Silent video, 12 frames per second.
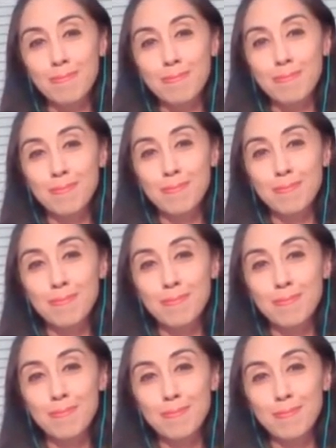
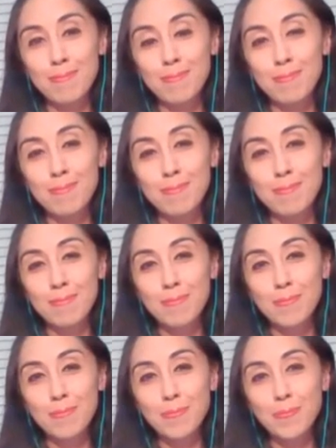
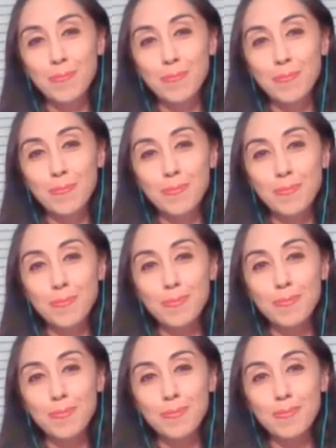
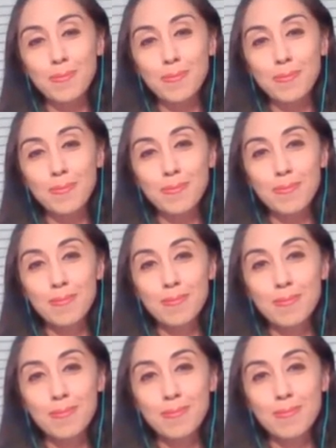
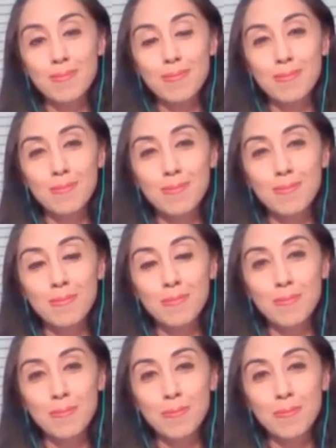
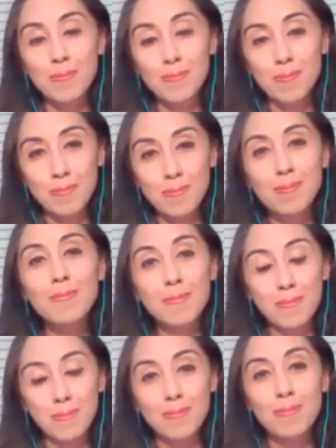
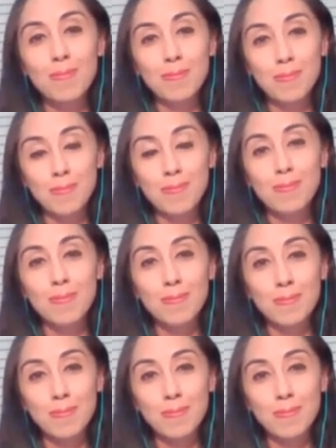[no speech]